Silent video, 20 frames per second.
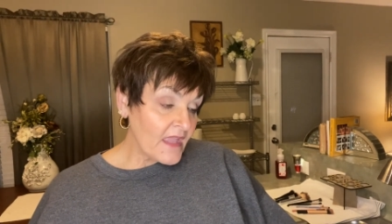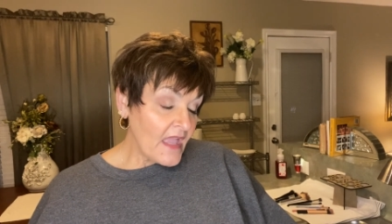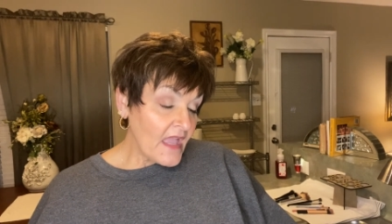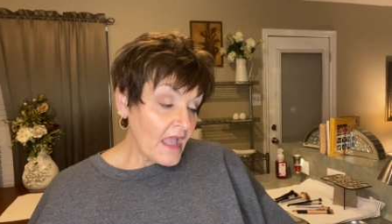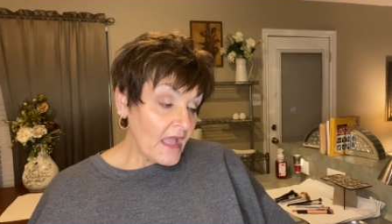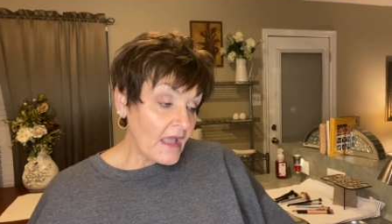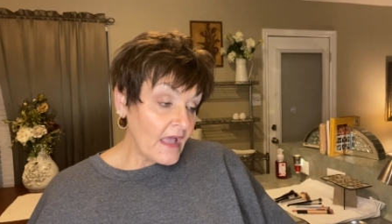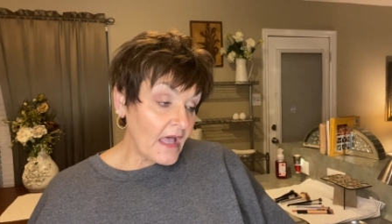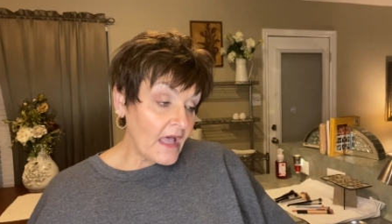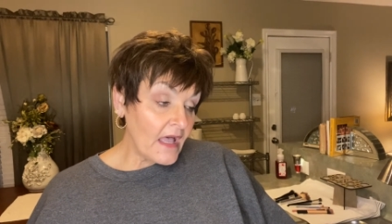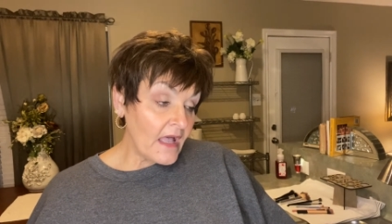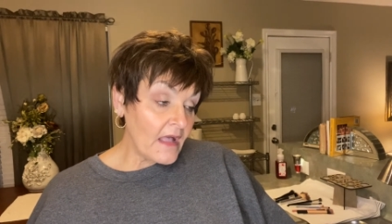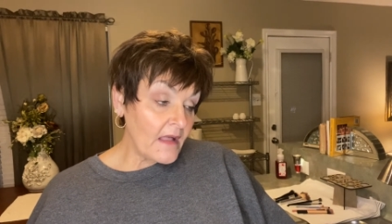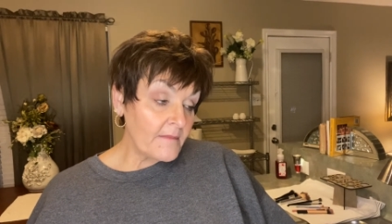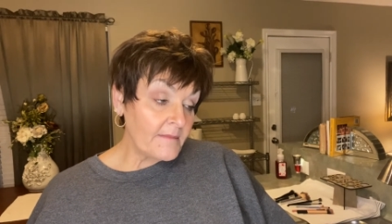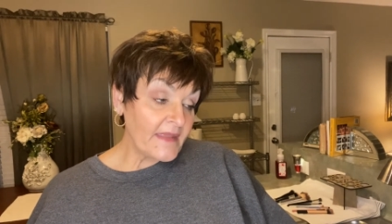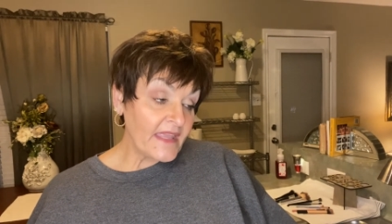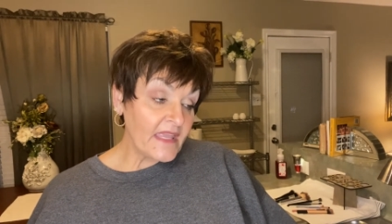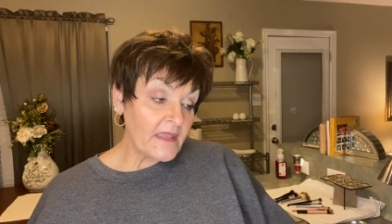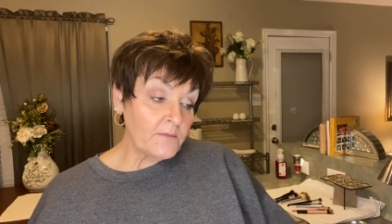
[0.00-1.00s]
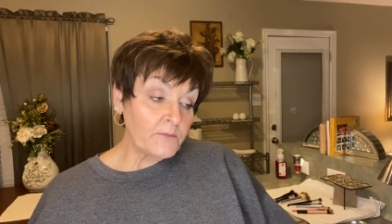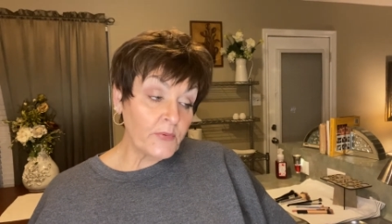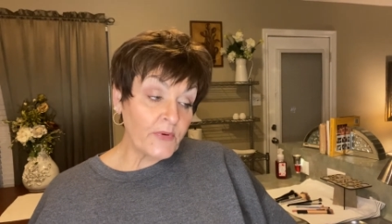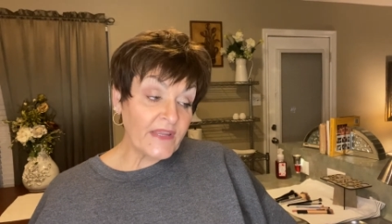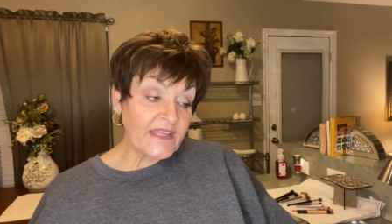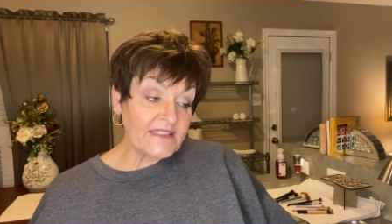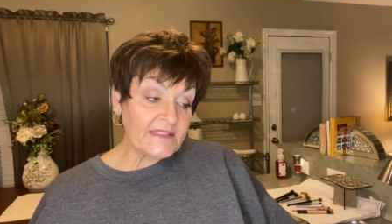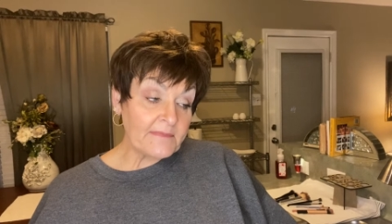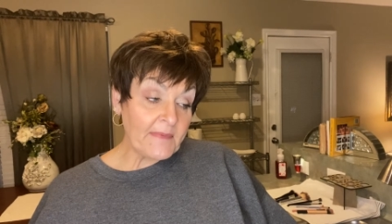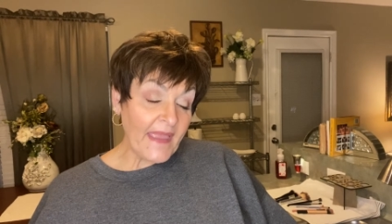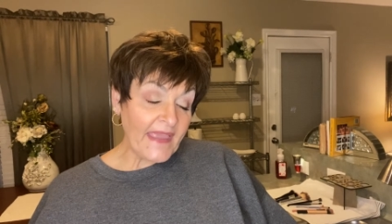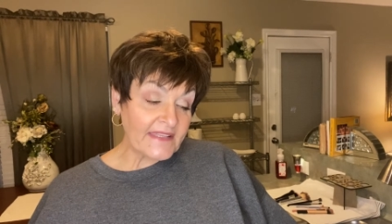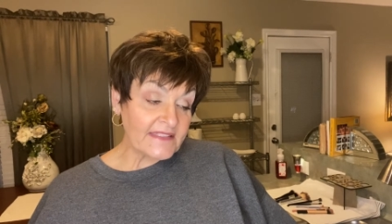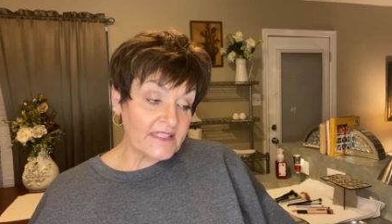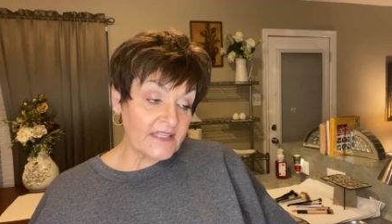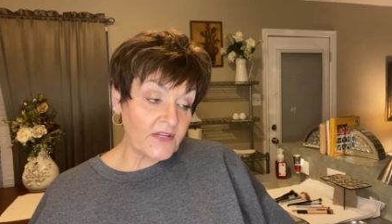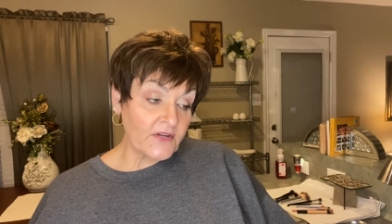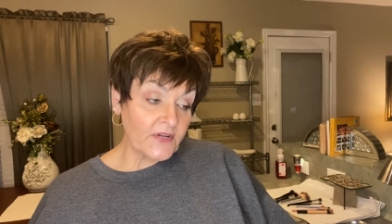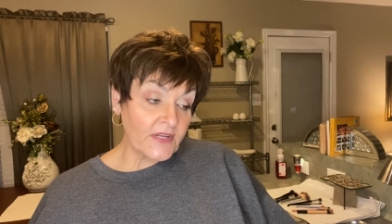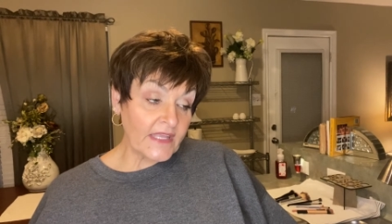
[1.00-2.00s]
It breeds
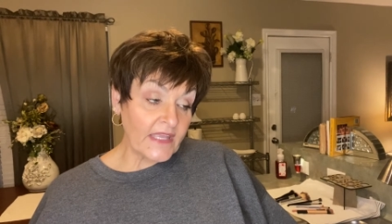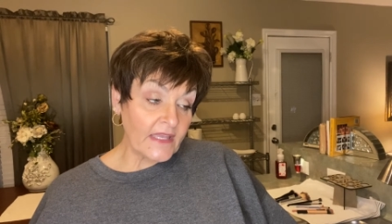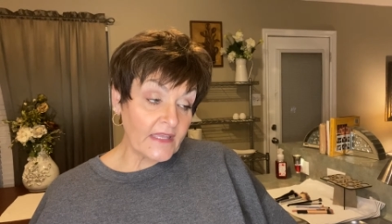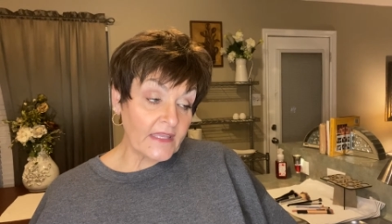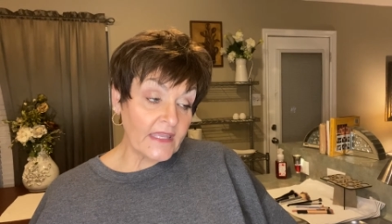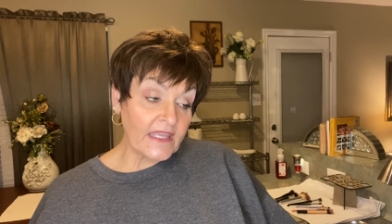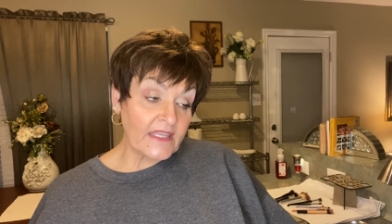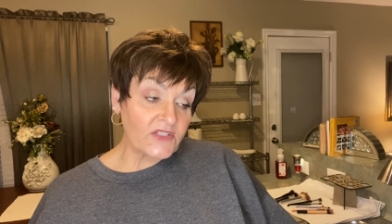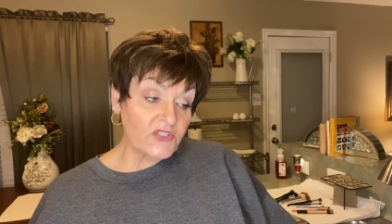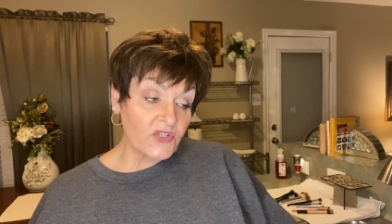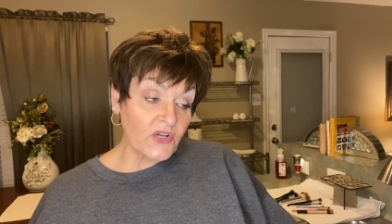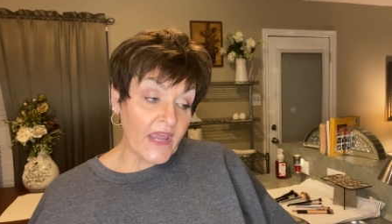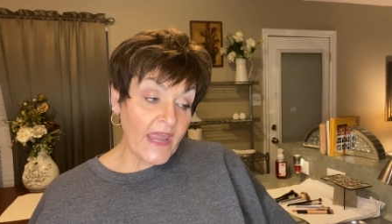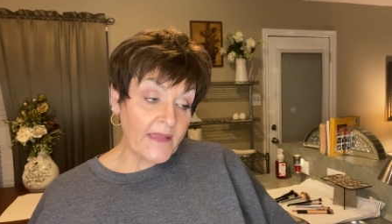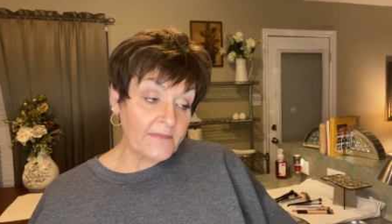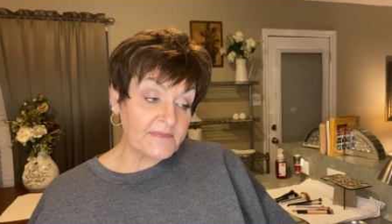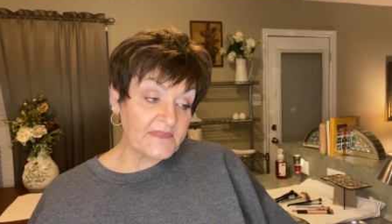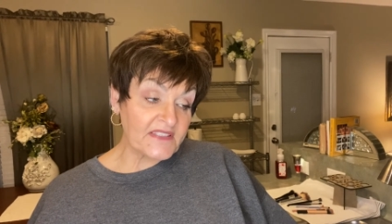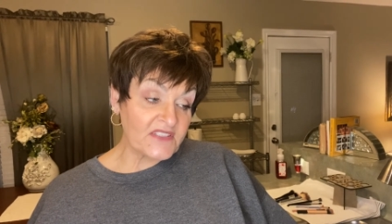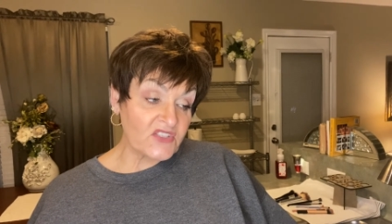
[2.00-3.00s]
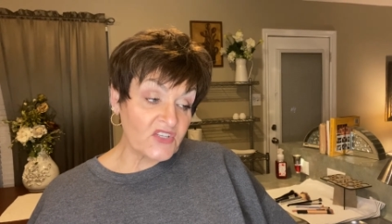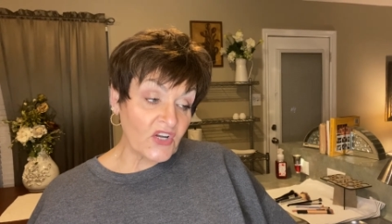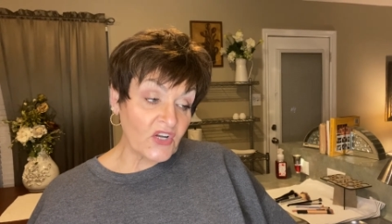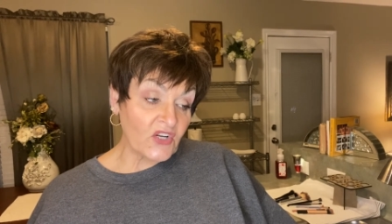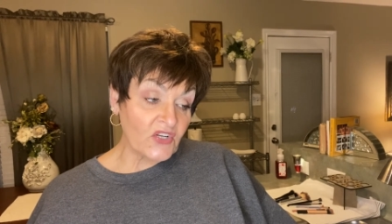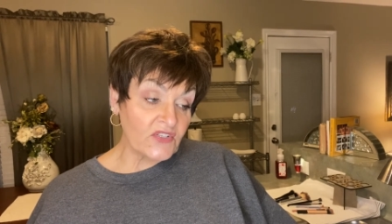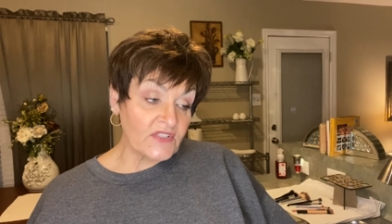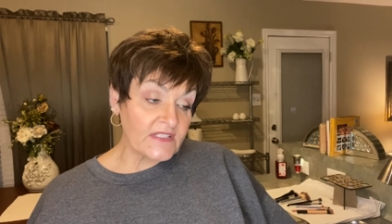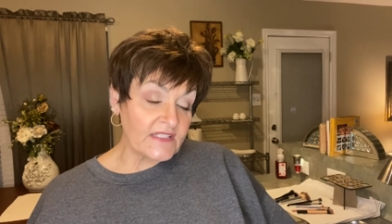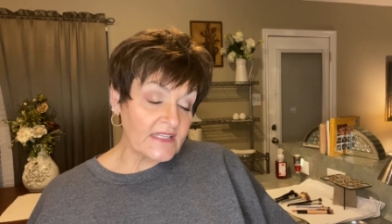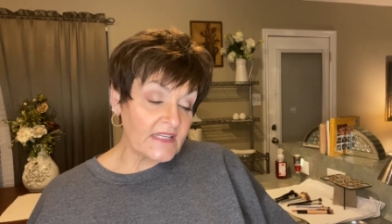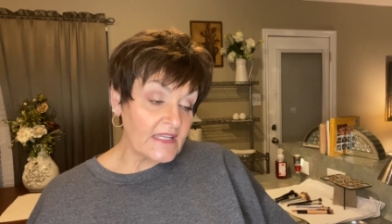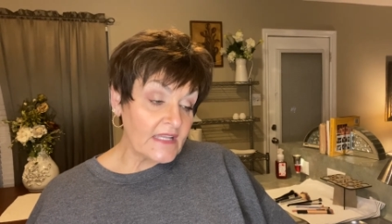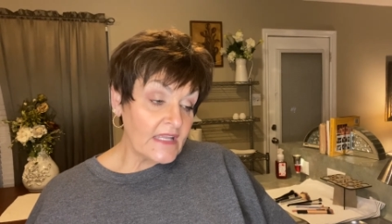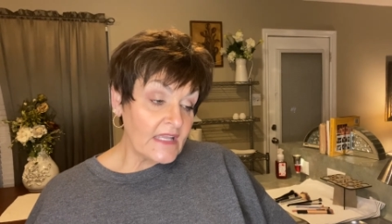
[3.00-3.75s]
bacteria. It traps dirt.